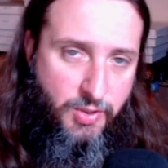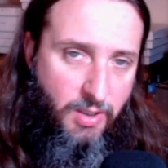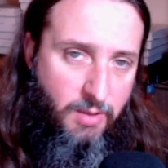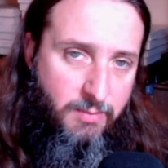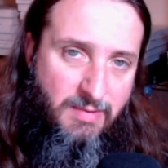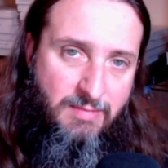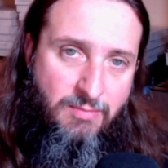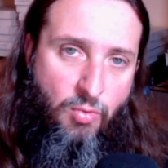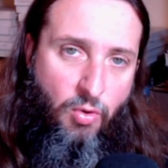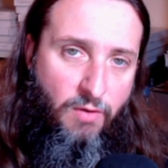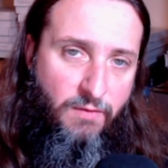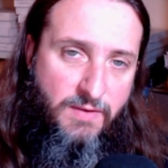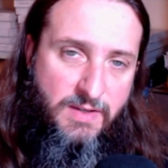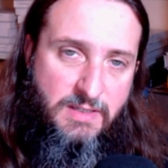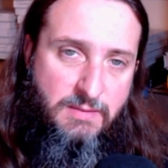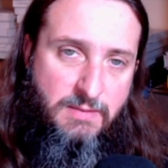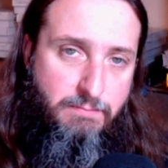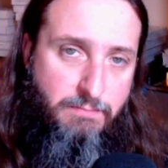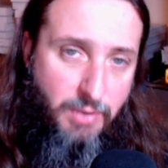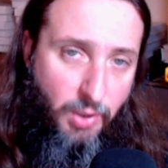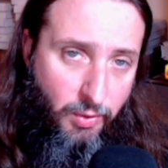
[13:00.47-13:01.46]
going to be more
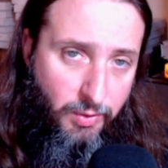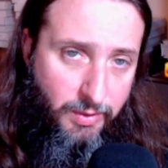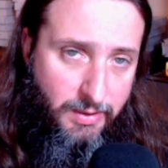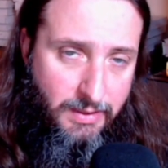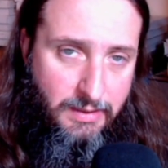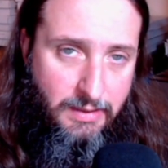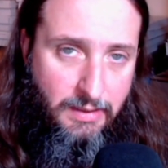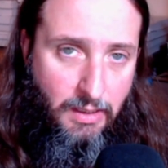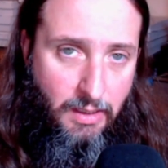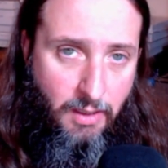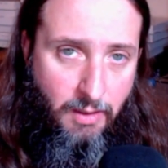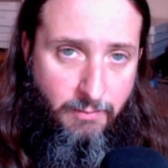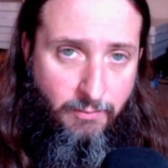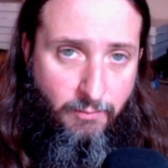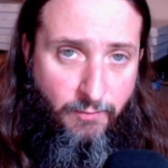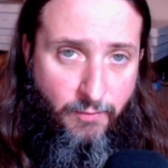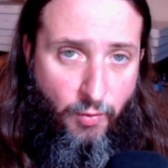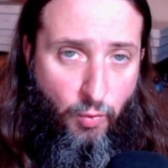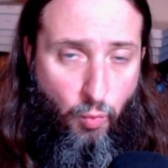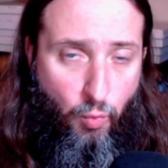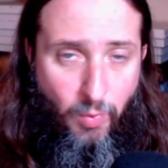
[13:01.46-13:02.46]
visibility
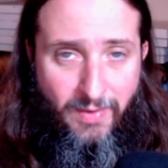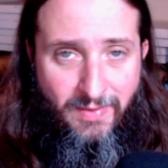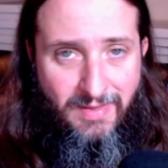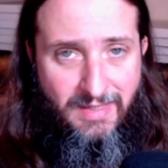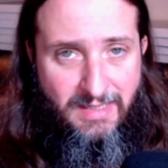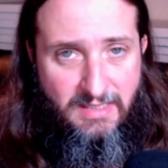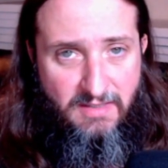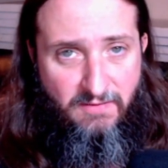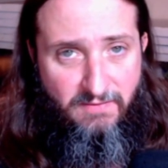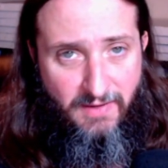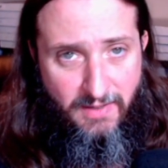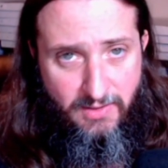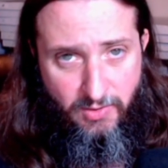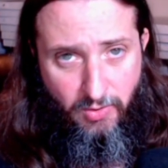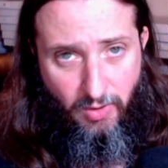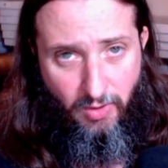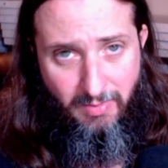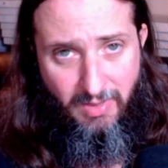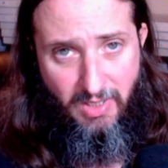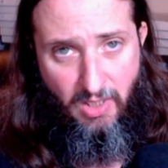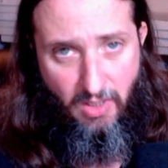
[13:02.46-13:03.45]
for when these events are
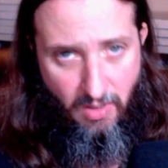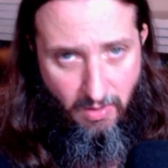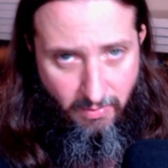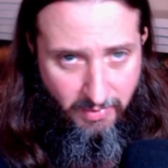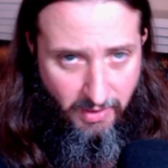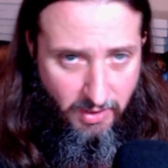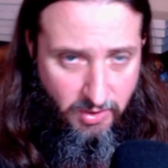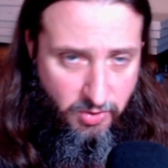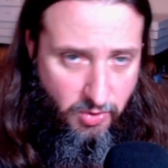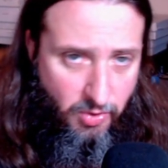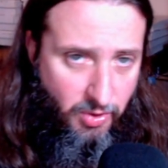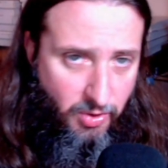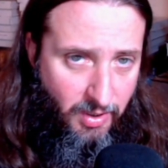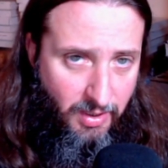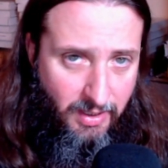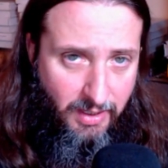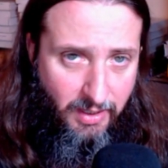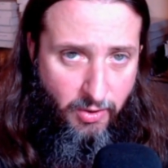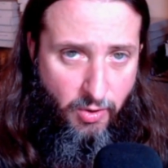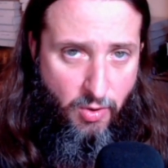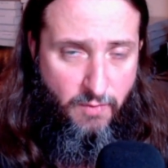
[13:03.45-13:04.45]
going to be coming. So you're
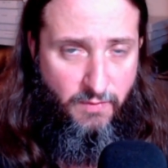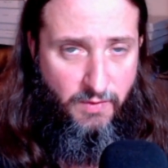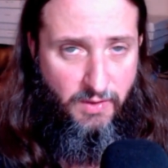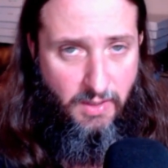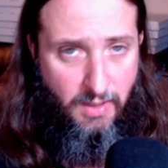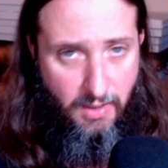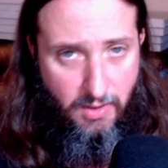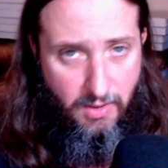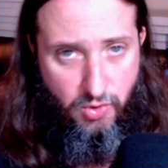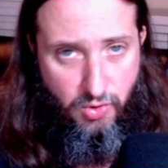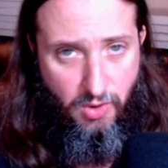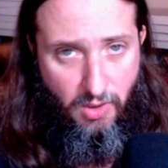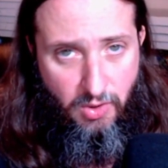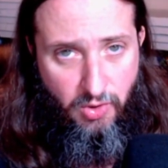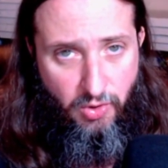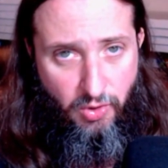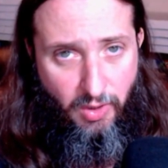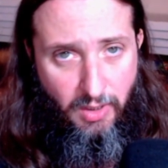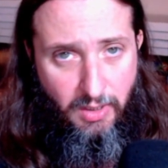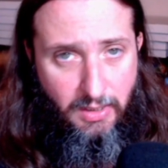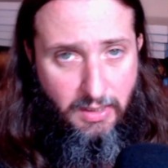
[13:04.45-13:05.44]
going to get a notification.
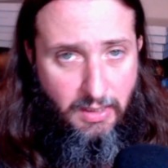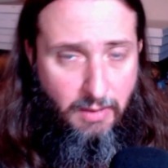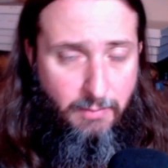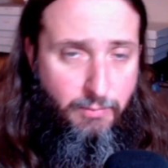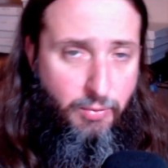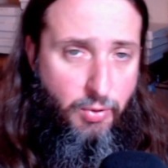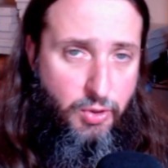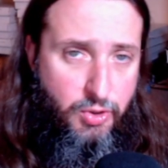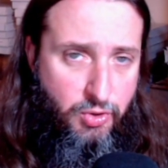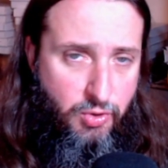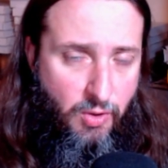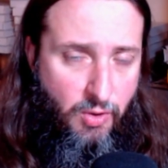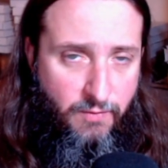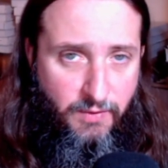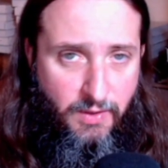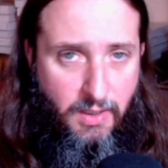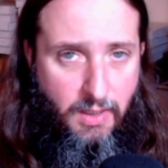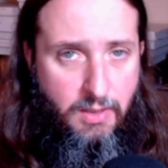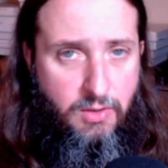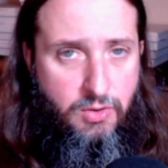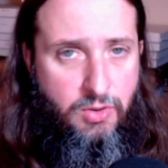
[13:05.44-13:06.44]
You're going to get a push
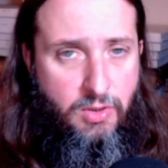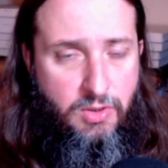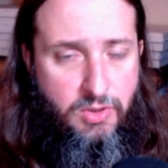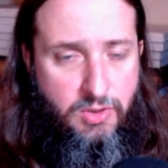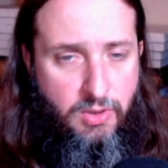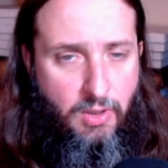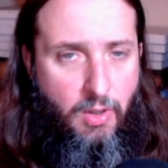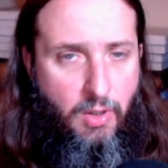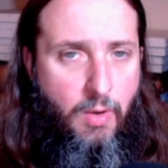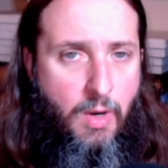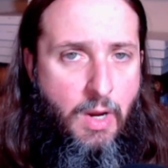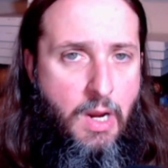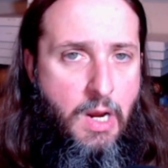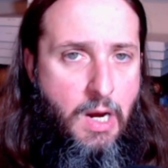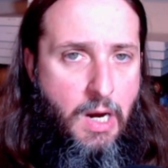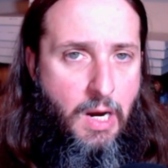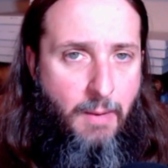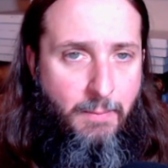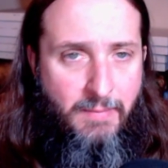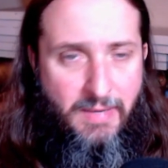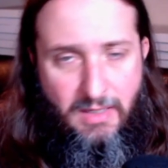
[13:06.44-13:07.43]
notification. So
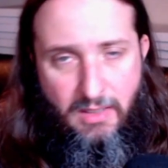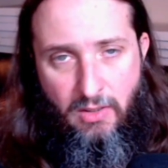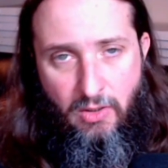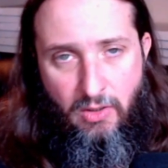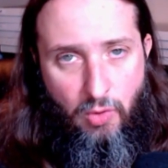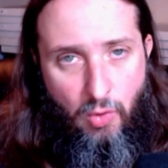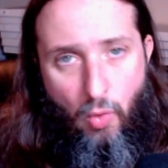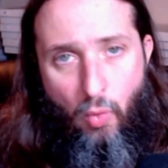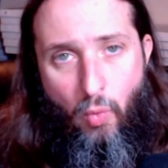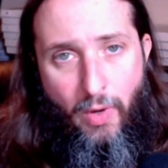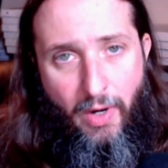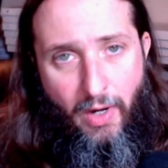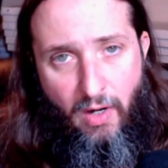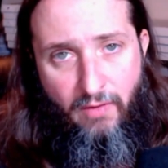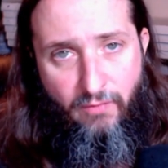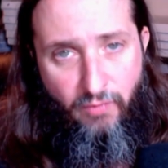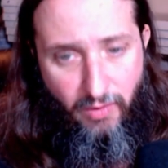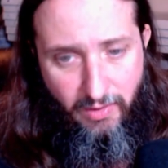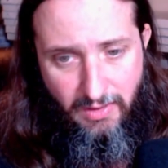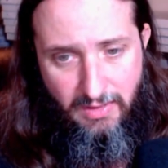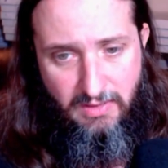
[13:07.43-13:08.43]
making you aware
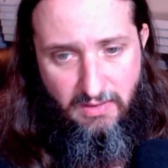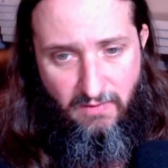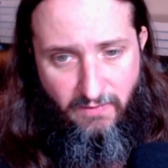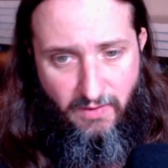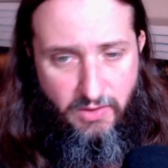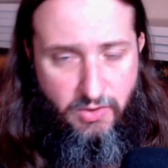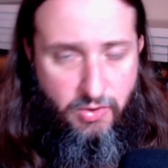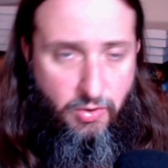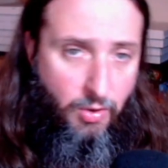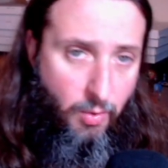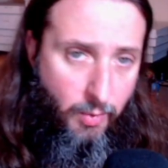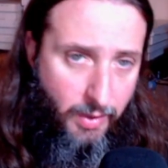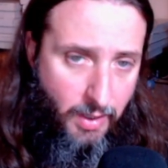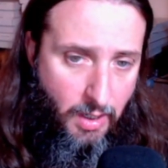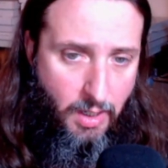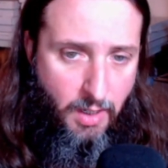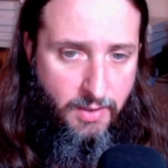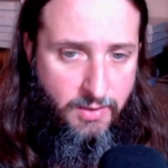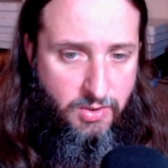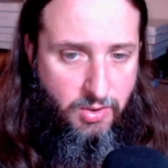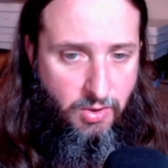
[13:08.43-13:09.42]
of when these events are going
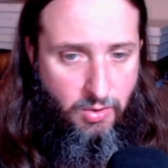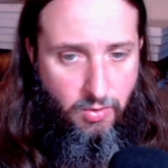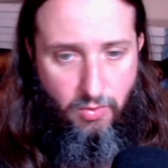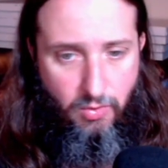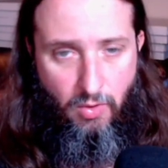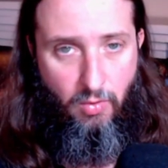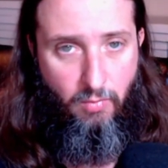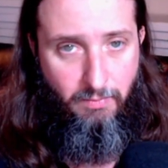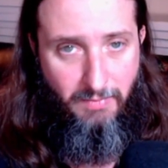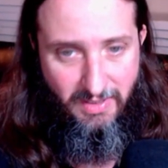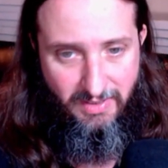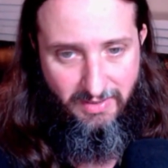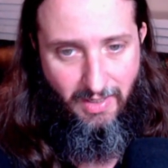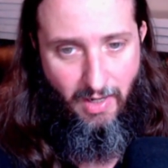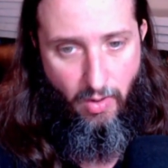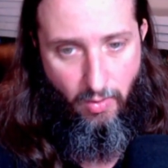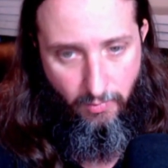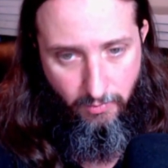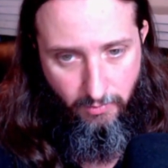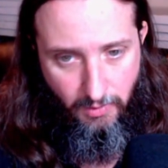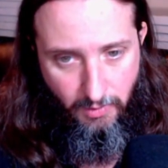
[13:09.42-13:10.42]
on so you don't miss
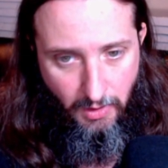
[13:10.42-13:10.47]
out.